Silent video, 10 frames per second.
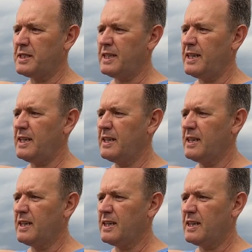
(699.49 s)
this in,
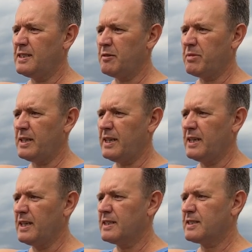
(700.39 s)
I simply
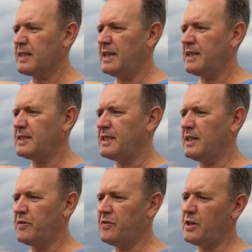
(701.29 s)
slide this
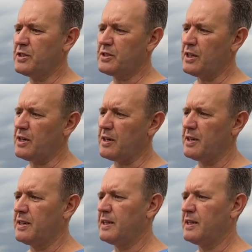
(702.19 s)
in the first slot